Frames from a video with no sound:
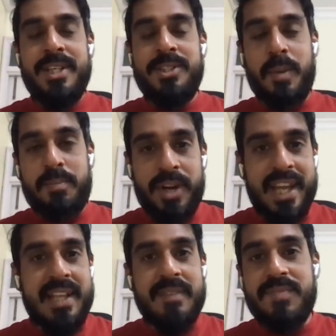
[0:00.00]
so
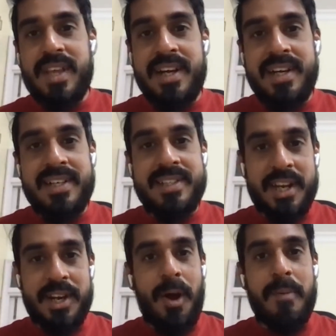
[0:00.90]
putting the
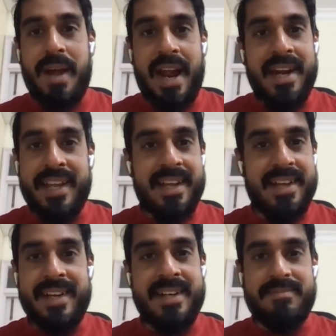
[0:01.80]
knob at
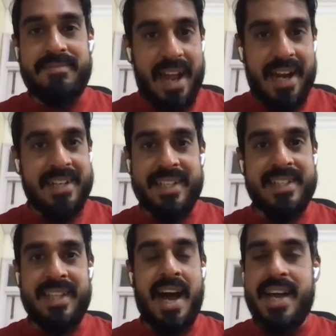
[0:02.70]

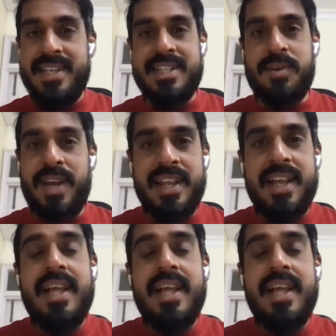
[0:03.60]
the highest, right?